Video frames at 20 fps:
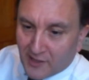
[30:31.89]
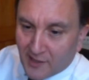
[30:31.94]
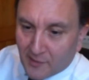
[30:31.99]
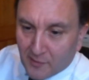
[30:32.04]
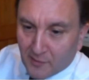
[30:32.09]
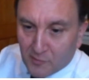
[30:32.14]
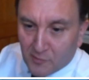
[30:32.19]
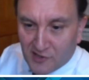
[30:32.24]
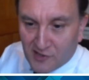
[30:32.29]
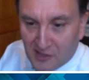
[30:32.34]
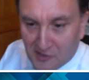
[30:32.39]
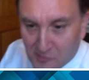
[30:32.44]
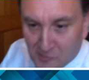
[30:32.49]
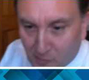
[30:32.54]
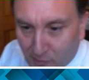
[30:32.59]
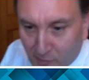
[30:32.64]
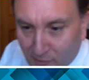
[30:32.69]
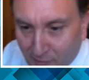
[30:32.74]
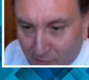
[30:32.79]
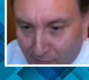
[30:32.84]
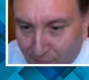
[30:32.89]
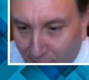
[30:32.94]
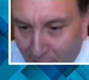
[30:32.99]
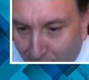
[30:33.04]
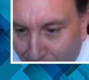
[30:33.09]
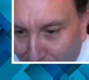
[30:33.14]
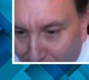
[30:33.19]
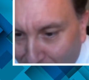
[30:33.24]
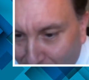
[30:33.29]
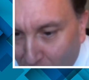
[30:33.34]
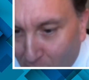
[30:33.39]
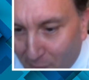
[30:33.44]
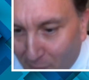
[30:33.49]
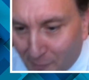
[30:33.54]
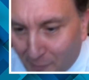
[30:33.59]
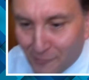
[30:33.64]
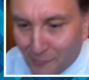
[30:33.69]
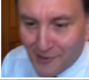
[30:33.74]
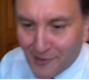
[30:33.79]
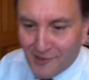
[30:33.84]
we keep some schedules of
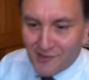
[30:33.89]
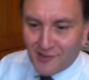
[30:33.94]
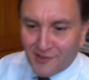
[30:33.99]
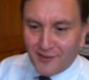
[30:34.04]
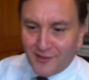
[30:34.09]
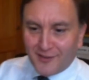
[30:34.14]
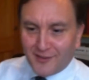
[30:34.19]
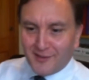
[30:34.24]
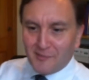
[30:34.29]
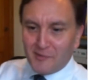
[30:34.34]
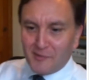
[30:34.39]
common breaches